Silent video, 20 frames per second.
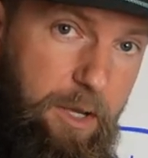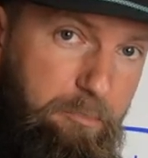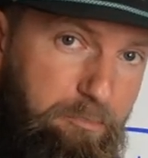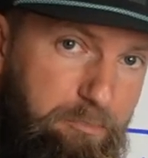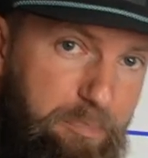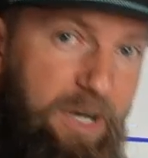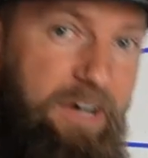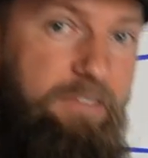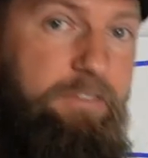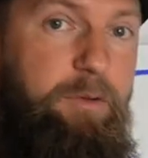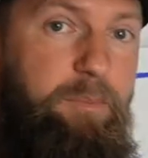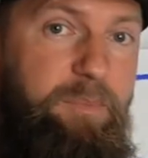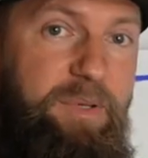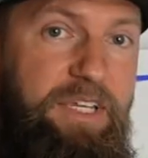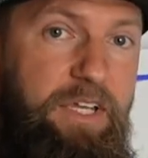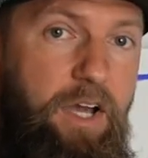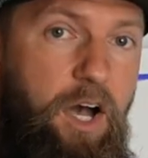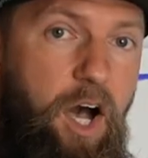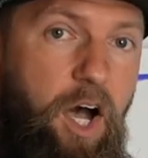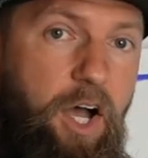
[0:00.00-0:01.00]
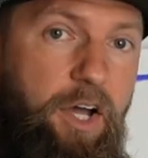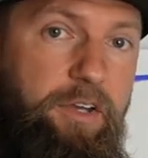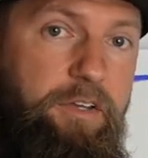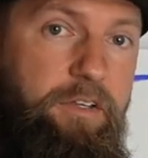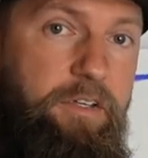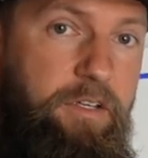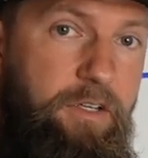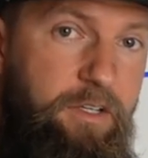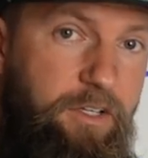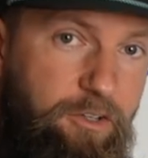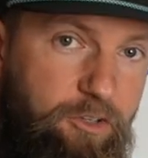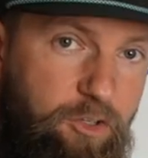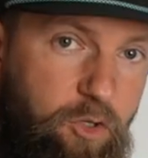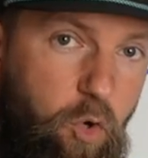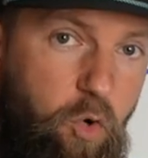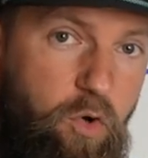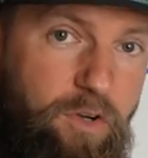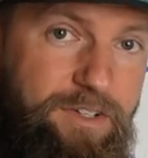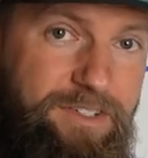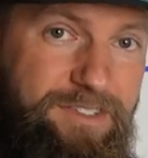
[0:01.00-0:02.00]
above and beyond
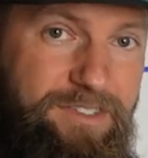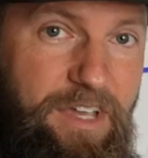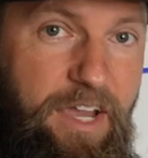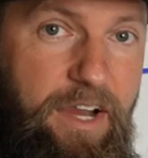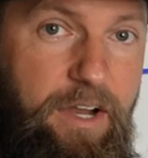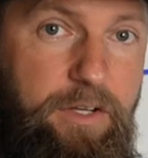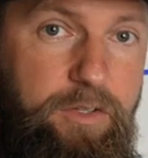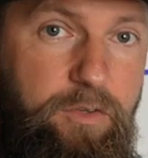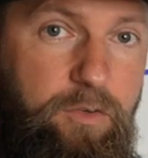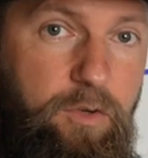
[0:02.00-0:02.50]
your desired